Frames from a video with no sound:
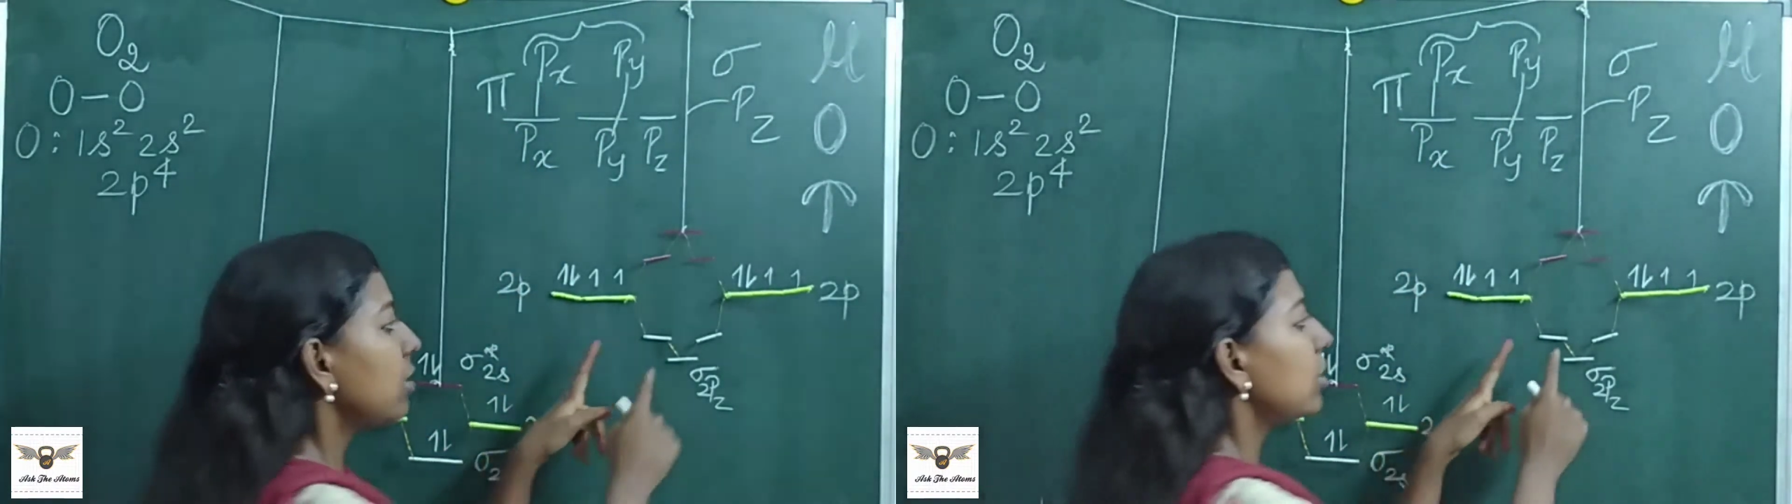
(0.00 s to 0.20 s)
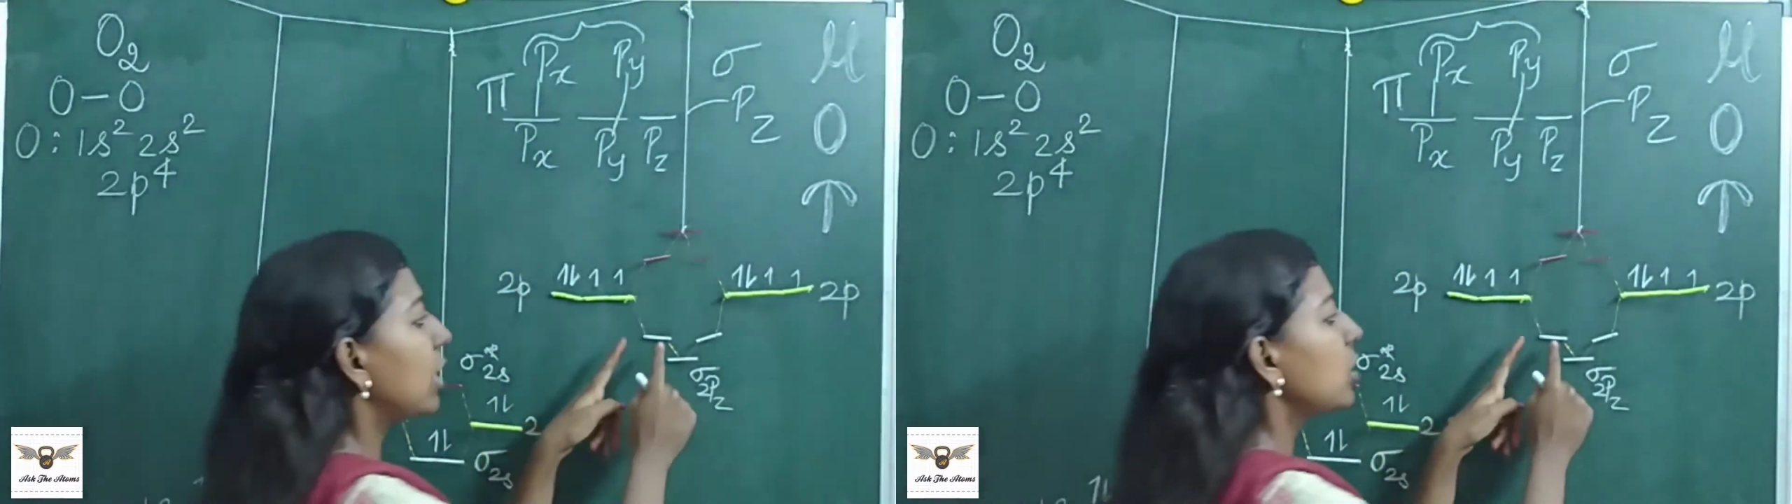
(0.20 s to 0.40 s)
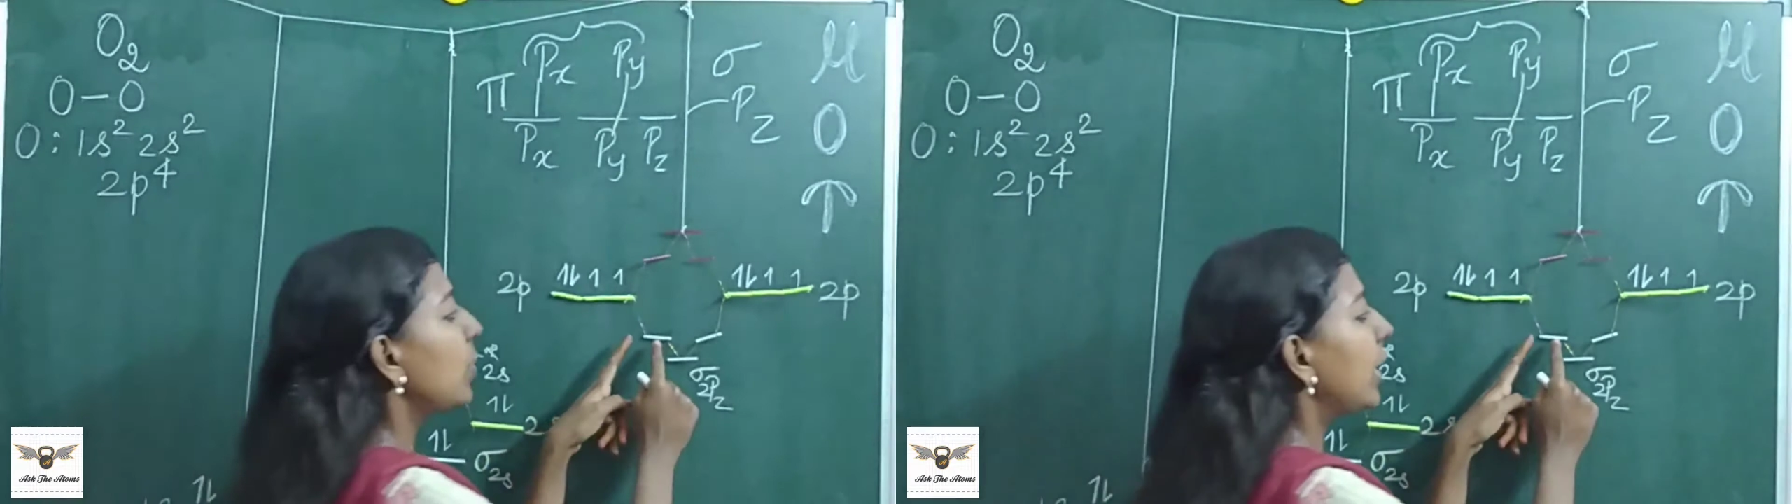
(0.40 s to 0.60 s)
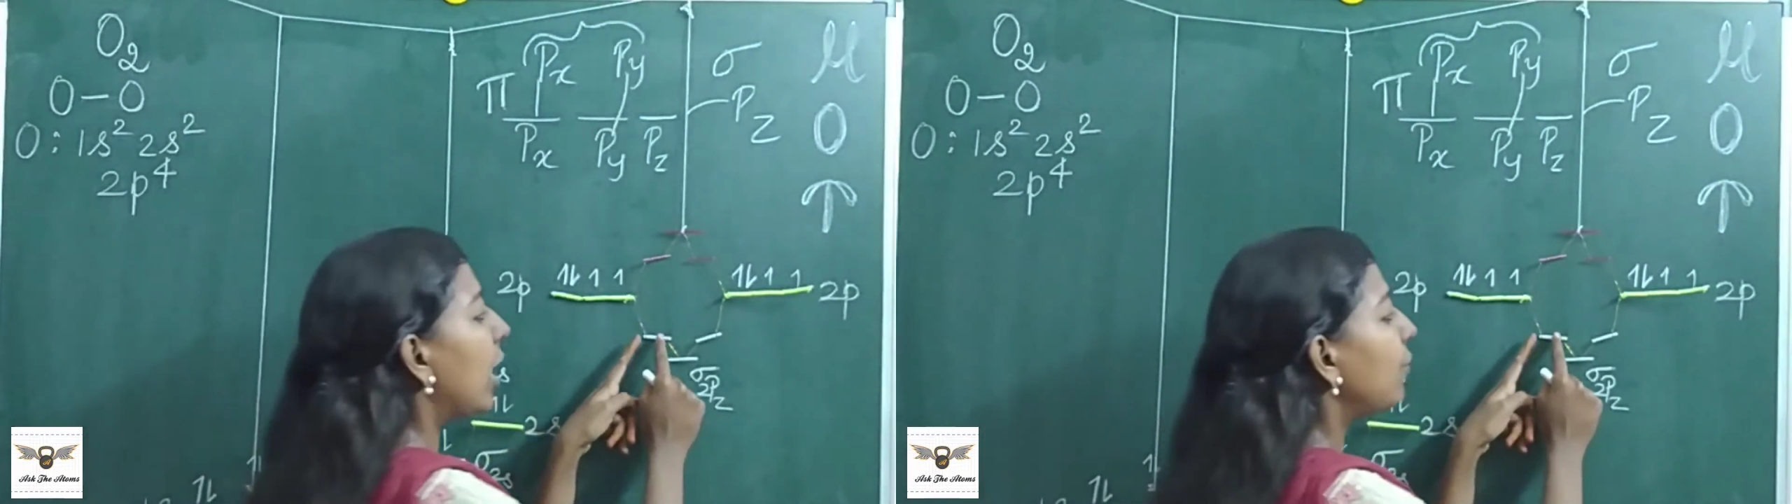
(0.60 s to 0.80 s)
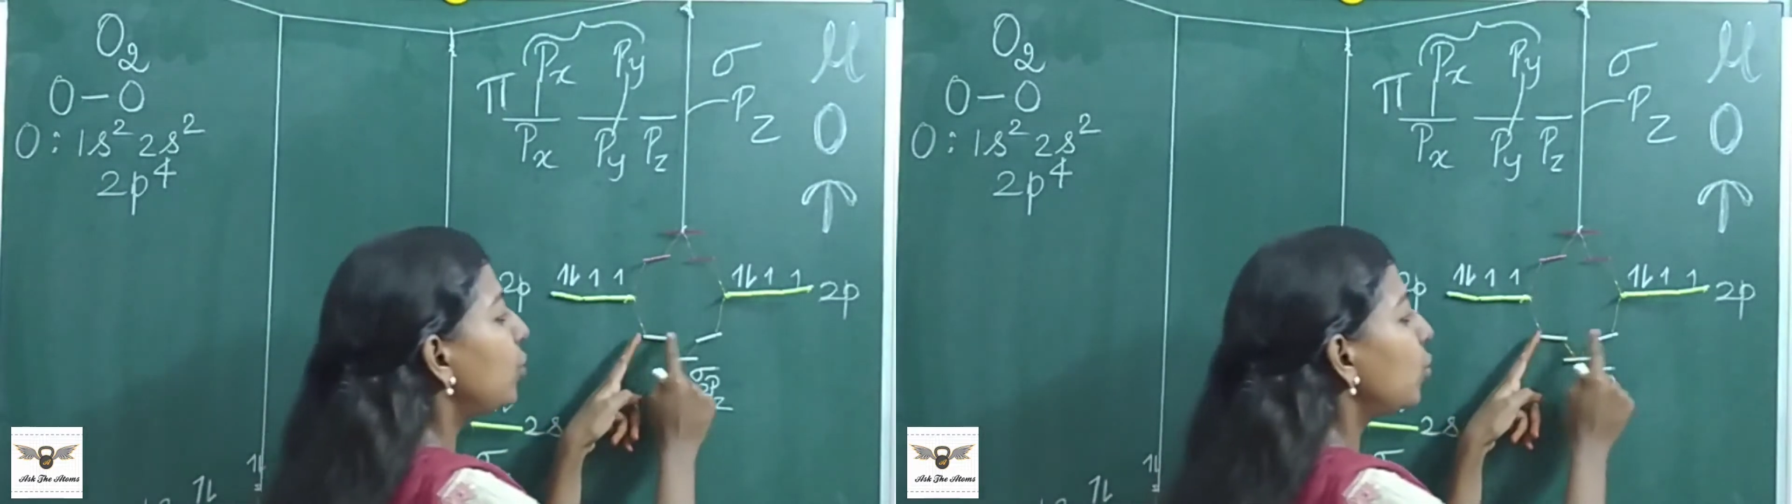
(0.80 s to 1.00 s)
So that is why I
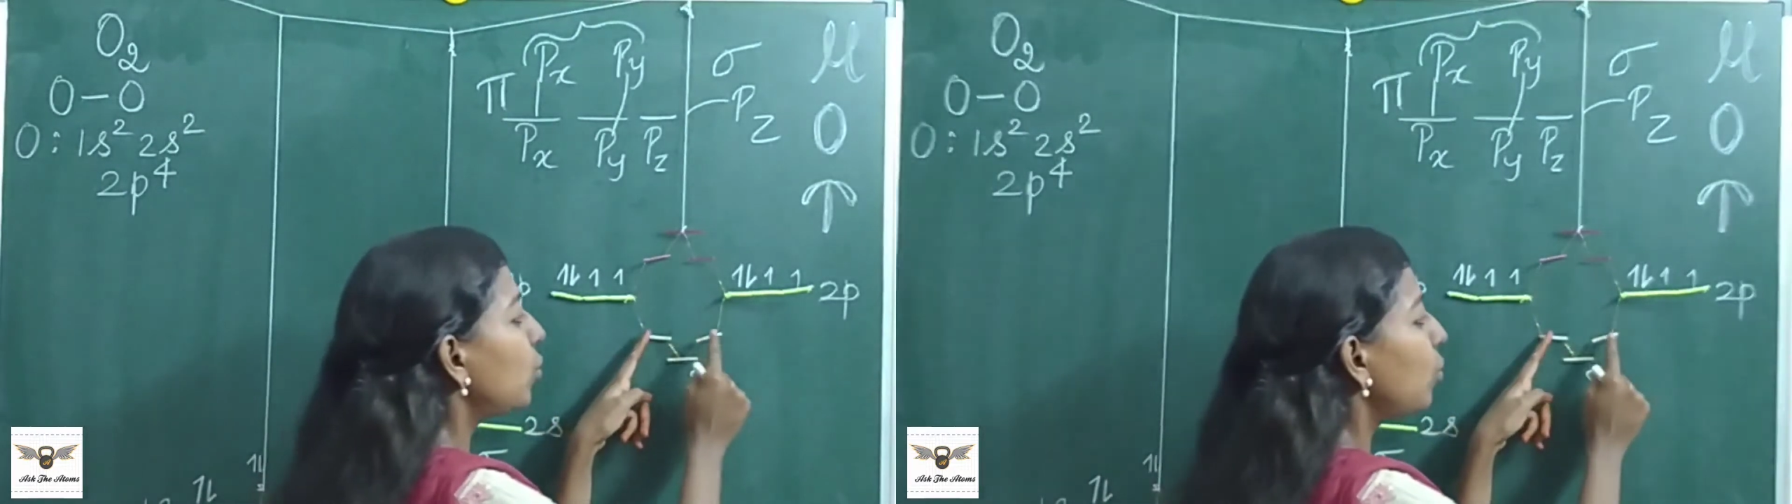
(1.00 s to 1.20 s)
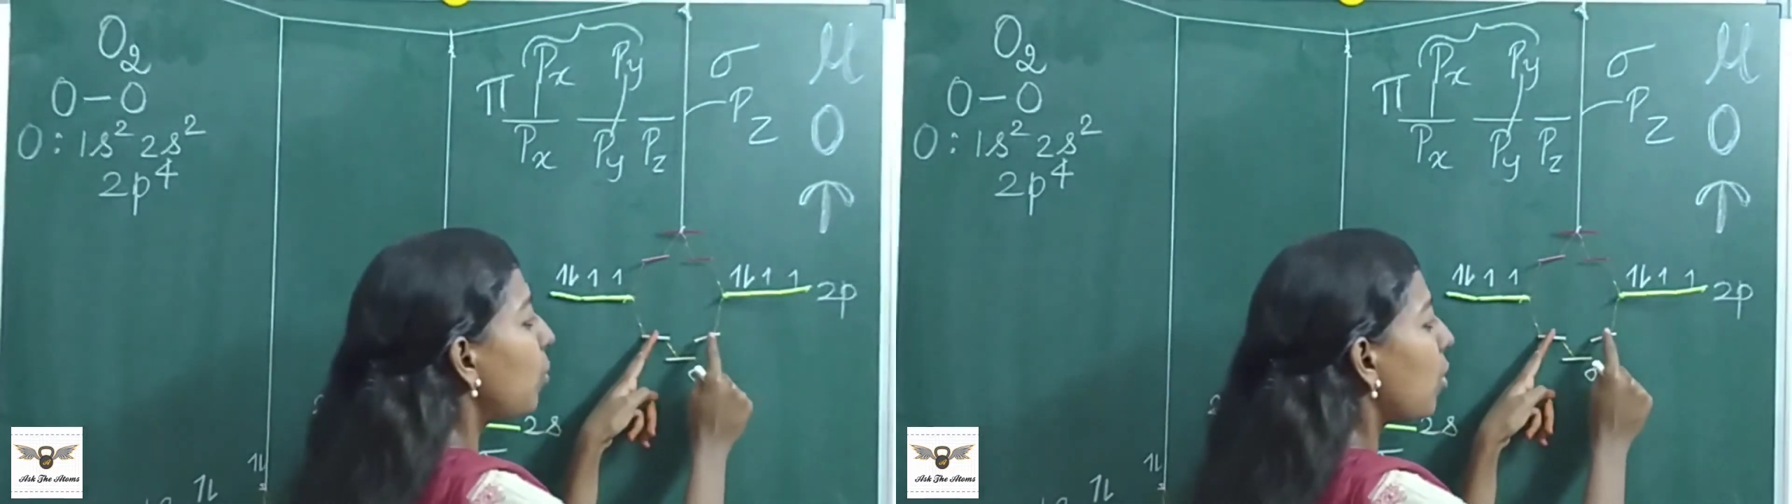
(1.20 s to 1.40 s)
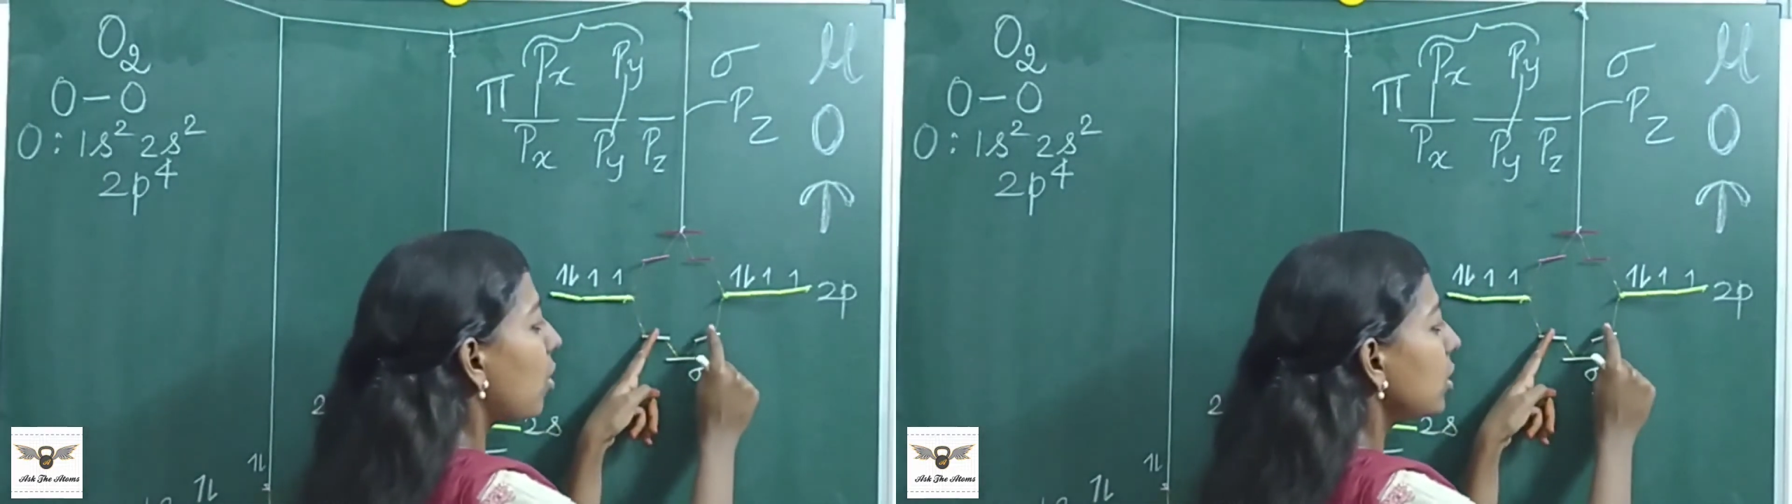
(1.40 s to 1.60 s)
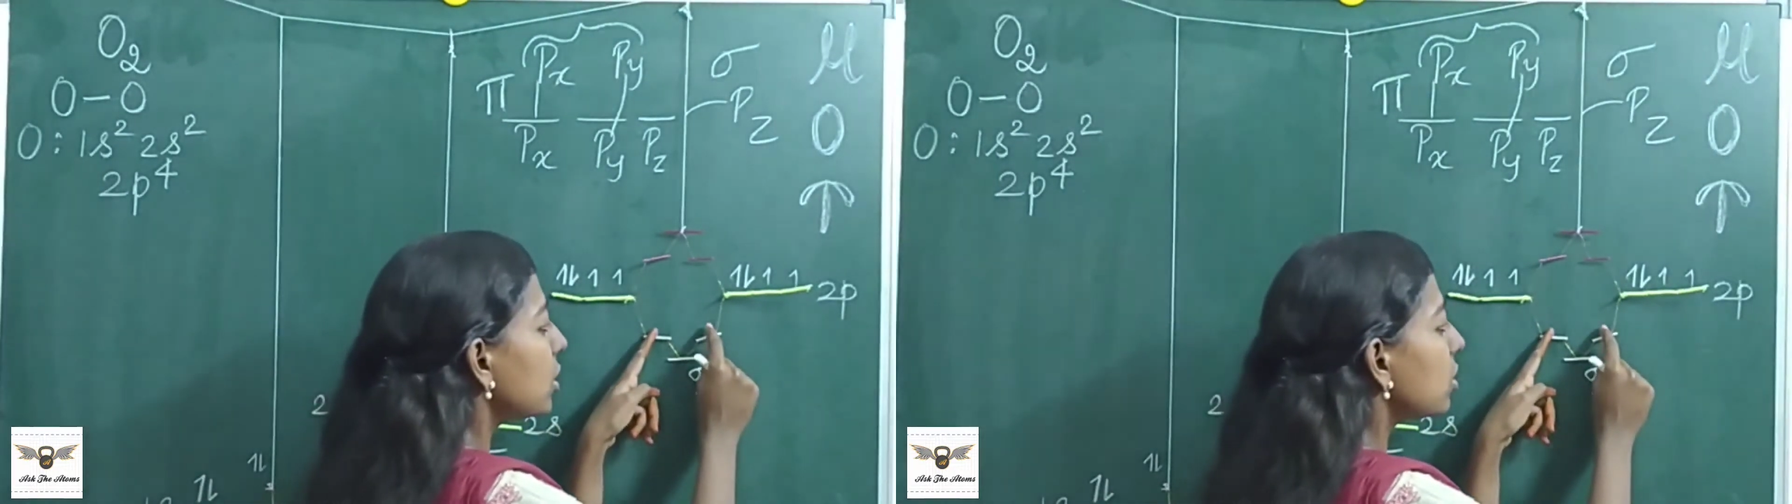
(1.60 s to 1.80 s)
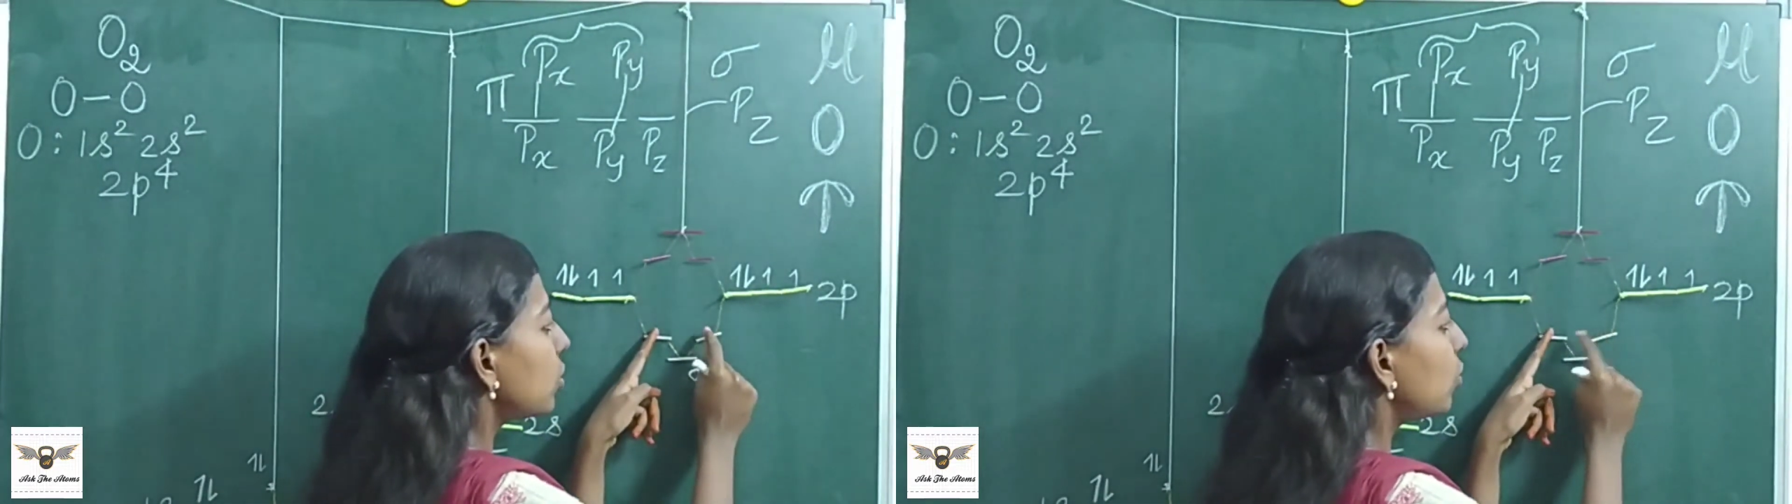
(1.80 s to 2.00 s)
have two bonds,